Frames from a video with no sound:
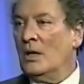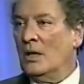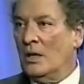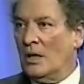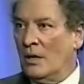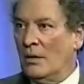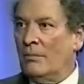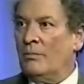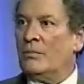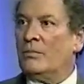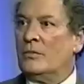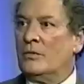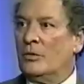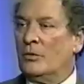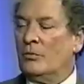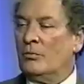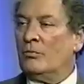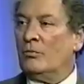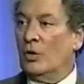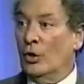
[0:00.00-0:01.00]
uh,
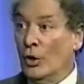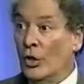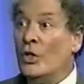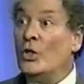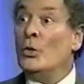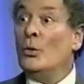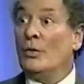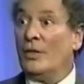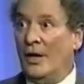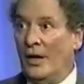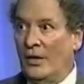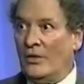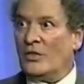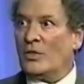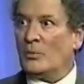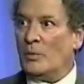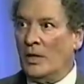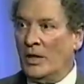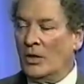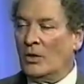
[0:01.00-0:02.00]
to learn new things
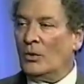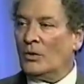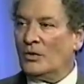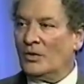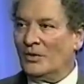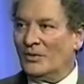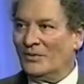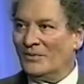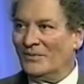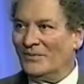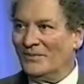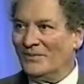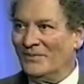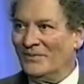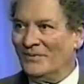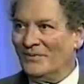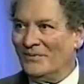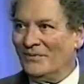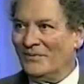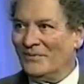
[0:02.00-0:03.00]
as we get older. With
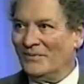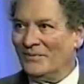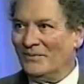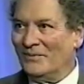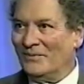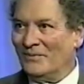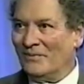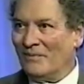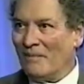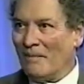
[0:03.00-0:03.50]
all you baby